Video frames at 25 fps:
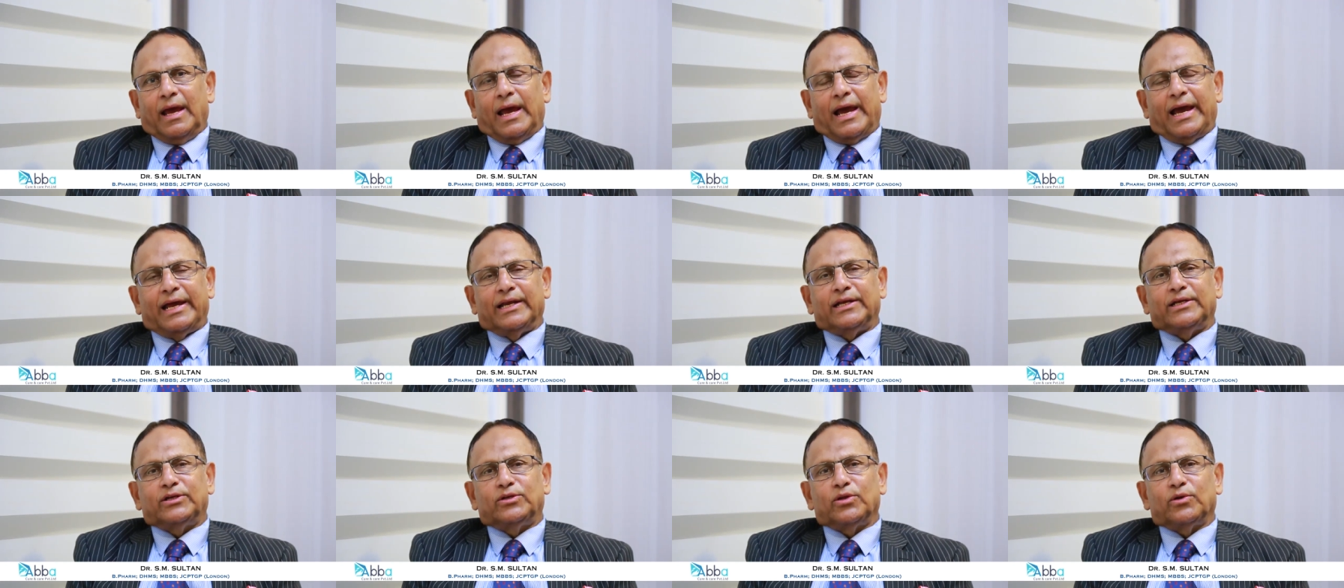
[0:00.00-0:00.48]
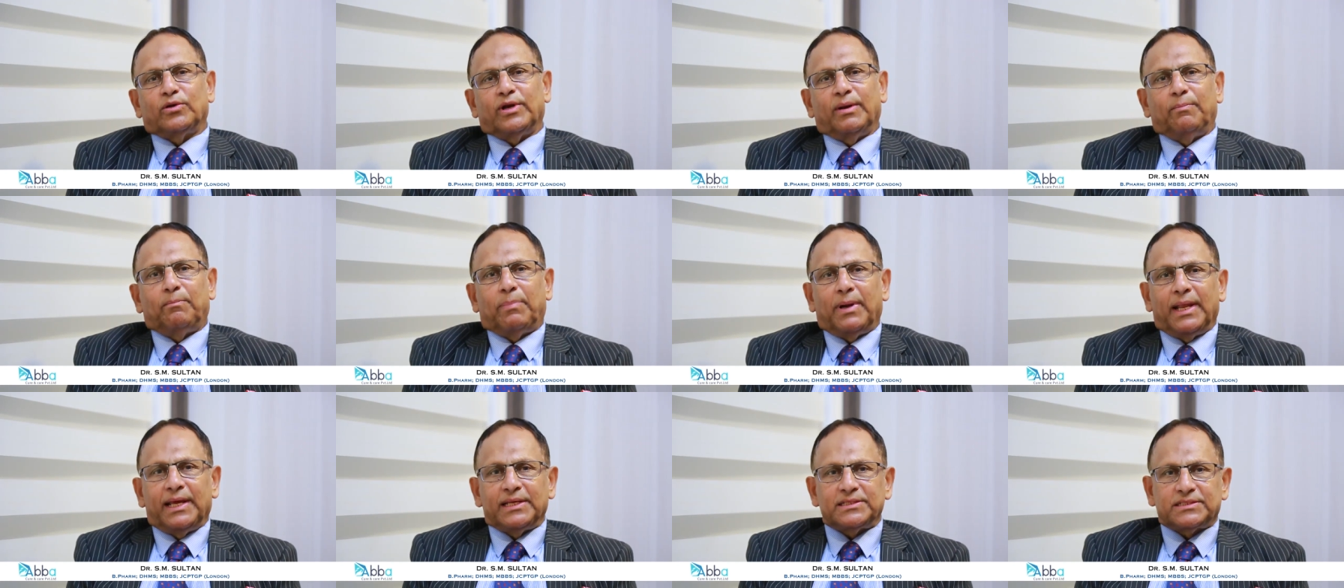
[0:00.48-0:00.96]
And to
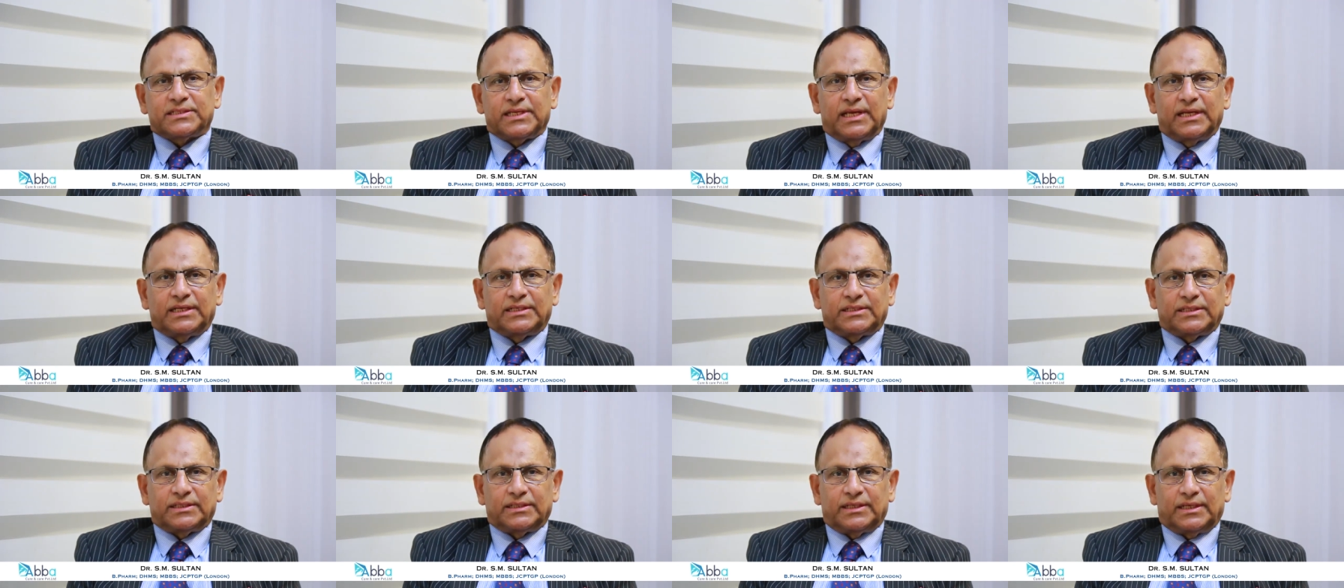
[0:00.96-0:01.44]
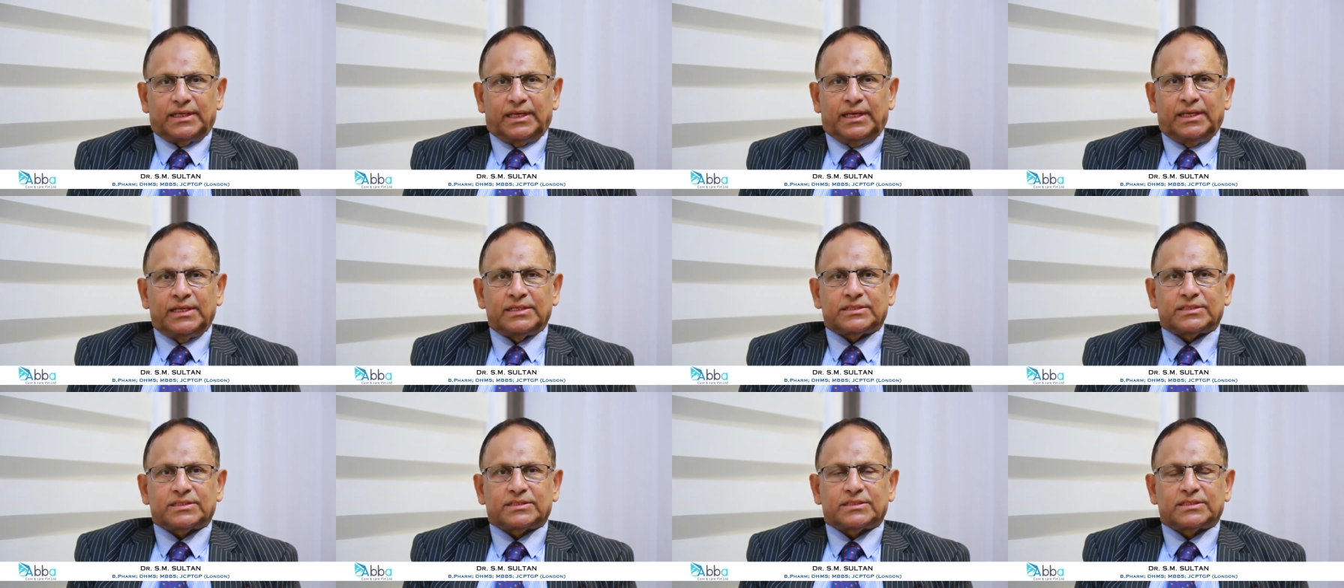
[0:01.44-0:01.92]
replace it
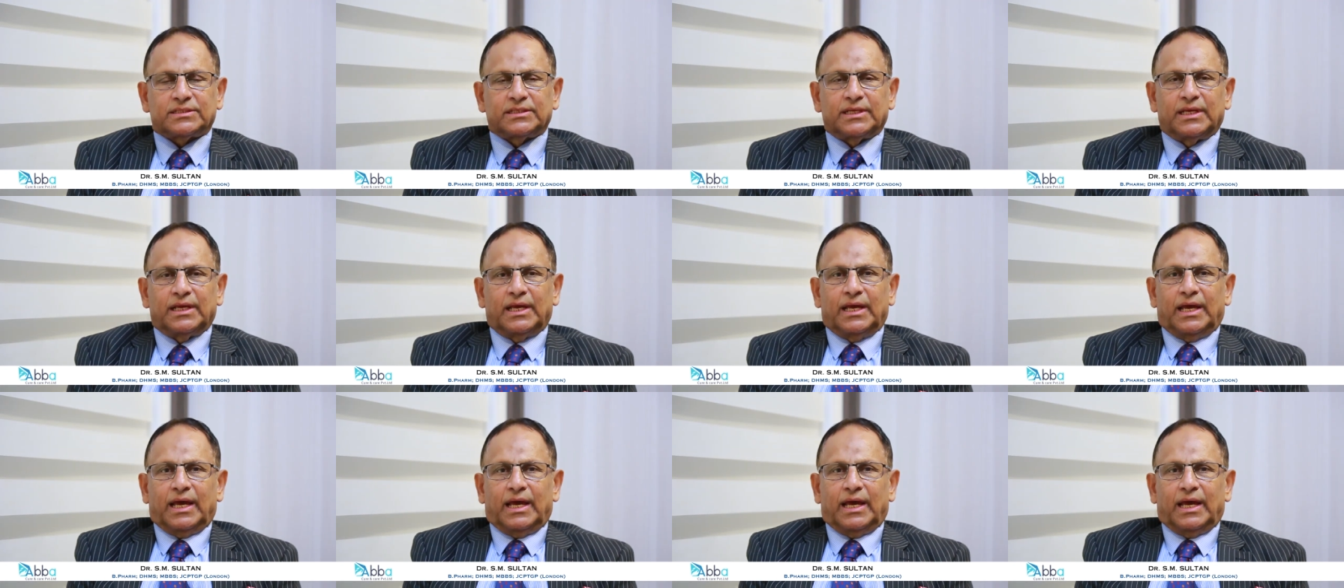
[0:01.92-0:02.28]
is